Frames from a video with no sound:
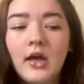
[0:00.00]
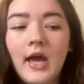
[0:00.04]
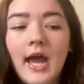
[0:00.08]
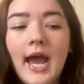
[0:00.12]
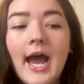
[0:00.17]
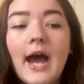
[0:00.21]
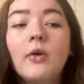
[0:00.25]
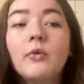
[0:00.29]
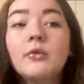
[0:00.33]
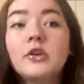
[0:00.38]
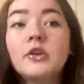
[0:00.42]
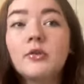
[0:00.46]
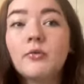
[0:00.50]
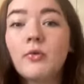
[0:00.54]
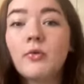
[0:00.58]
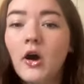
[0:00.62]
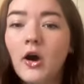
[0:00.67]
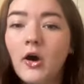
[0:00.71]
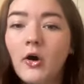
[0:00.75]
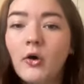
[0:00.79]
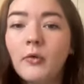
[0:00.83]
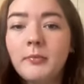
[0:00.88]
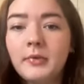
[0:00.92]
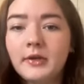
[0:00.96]
how you
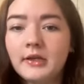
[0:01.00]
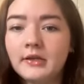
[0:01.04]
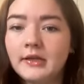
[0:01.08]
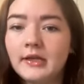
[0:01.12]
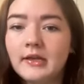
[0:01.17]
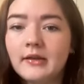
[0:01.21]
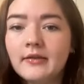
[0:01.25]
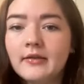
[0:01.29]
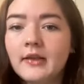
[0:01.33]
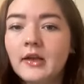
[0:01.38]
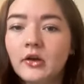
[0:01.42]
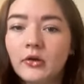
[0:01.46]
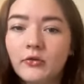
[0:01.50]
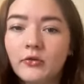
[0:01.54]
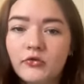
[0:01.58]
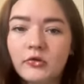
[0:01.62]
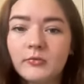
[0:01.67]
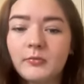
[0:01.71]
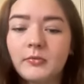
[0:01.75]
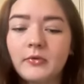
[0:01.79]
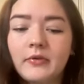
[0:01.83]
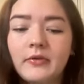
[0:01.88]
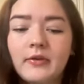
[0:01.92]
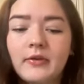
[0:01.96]
hope at least at
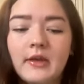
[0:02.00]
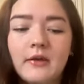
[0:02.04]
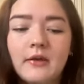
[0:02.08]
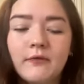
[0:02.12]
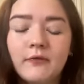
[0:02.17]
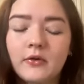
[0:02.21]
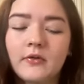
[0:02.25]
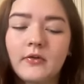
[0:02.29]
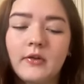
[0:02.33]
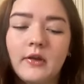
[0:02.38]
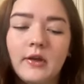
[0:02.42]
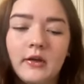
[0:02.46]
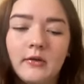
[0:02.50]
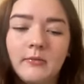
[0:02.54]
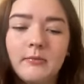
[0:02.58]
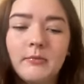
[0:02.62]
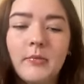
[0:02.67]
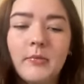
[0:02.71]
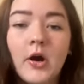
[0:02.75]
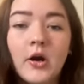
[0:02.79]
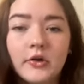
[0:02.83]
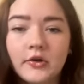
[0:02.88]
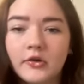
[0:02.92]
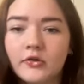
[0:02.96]
OCCC for the
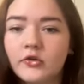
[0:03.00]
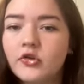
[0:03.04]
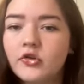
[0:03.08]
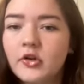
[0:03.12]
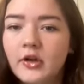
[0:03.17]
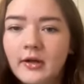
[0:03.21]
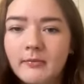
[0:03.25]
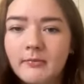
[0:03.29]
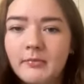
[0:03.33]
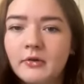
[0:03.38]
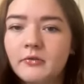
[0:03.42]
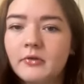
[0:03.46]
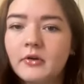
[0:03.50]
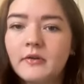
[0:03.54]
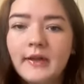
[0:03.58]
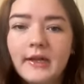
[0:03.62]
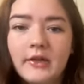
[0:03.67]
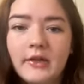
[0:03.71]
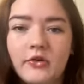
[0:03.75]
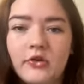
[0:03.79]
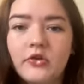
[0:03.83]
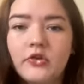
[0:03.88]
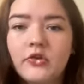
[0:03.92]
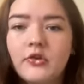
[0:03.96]
partnership and
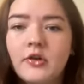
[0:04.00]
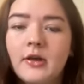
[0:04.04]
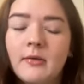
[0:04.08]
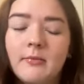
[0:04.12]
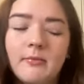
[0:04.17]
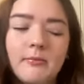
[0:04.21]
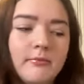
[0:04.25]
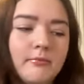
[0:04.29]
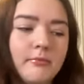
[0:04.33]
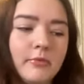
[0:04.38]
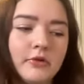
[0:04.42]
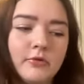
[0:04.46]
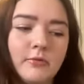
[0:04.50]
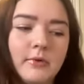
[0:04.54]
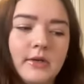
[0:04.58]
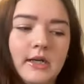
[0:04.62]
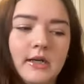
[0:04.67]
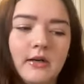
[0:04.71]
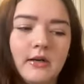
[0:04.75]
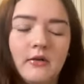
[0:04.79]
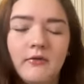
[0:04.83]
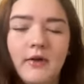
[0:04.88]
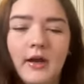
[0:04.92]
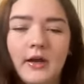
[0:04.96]
relationship between
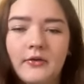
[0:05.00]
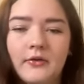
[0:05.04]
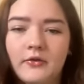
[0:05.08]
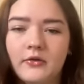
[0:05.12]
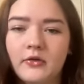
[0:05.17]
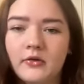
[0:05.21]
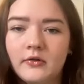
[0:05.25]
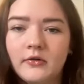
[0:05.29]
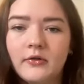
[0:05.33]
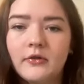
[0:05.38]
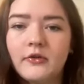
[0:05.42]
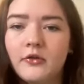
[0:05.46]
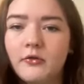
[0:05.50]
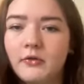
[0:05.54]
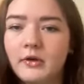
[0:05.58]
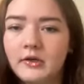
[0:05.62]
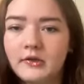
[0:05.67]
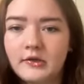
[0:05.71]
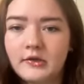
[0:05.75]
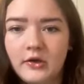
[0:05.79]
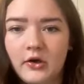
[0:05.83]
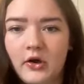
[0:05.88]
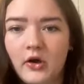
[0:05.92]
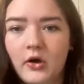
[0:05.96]
an advisor and
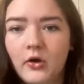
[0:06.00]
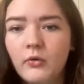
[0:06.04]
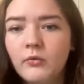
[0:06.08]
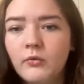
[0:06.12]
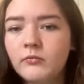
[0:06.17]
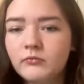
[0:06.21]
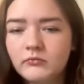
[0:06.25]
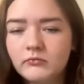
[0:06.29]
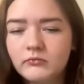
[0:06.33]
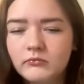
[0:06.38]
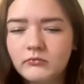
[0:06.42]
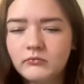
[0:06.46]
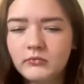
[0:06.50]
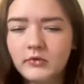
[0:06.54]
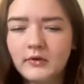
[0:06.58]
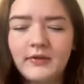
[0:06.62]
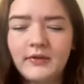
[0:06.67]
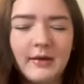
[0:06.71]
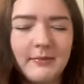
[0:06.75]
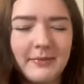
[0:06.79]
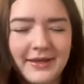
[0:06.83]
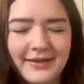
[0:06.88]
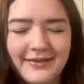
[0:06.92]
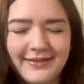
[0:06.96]
student to go
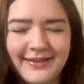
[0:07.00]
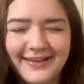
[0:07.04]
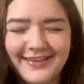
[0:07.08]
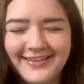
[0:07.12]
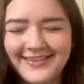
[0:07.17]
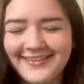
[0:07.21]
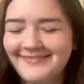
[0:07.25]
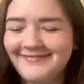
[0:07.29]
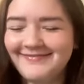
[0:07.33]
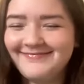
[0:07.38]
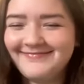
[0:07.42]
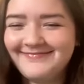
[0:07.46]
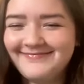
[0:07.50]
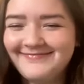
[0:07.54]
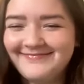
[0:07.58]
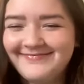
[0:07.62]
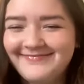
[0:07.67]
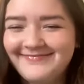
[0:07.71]
if that makes sense